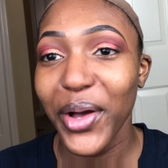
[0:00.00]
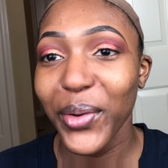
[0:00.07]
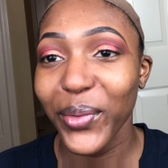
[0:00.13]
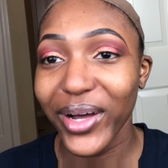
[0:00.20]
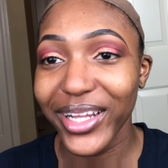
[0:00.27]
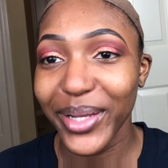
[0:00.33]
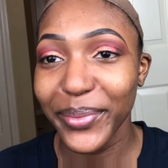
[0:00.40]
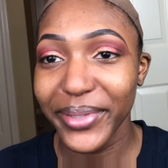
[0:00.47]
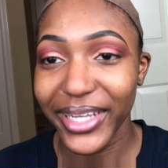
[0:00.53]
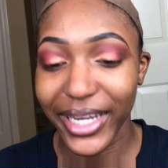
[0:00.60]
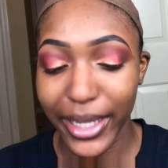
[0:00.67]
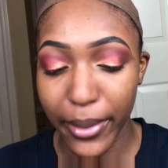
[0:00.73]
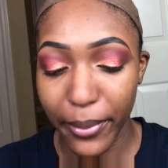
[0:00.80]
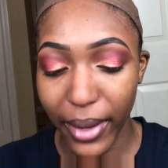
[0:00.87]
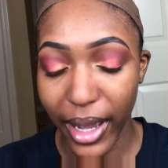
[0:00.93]
While I'm
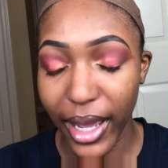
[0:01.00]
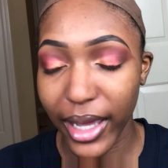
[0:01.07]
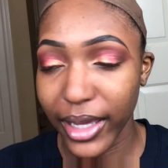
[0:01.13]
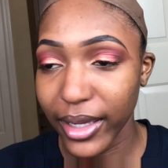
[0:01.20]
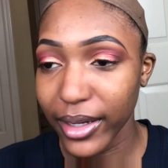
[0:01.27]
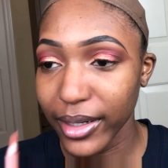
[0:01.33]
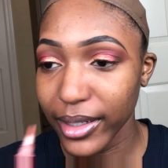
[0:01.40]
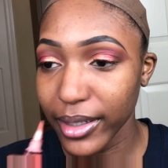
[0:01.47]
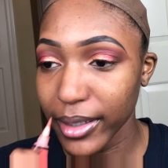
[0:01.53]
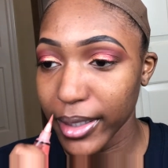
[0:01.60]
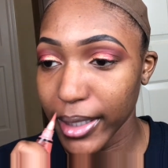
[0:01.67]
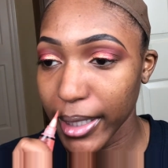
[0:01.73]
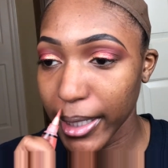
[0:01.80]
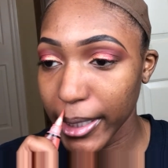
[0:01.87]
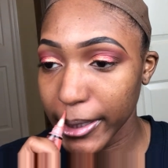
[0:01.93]
letting my
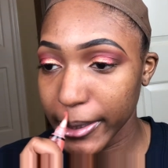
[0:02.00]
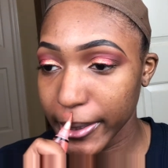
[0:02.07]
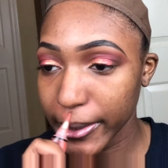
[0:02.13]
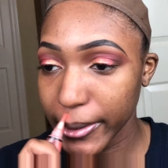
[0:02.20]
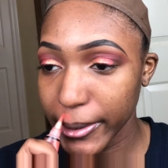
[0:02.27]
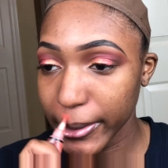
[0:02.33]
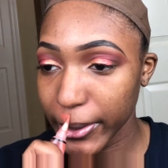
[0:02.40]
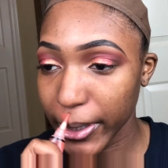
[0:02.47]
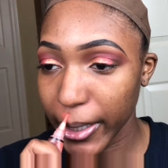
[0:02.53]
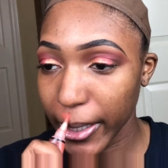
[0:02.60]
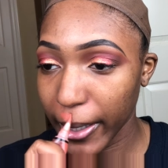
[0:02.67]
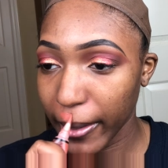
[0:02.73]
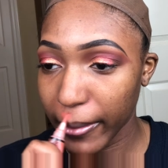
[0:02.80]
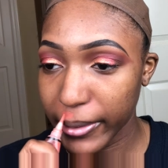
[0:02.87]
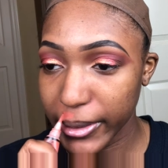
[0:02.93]
lash glue
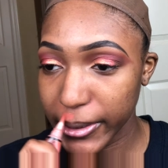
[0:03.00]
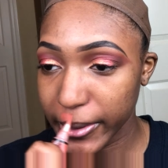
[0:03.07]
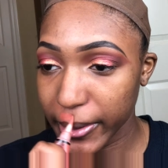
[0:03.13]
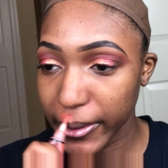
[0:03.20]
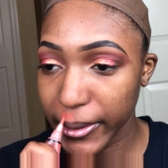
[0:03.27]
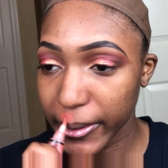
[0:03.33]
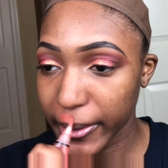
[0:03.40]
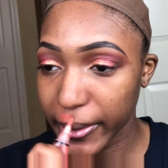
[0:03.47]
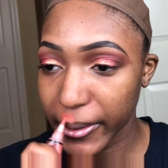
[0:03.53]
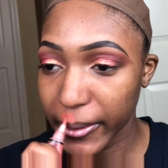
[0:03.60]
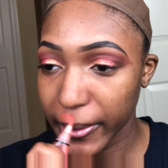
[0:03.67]
dry, I'm just going to,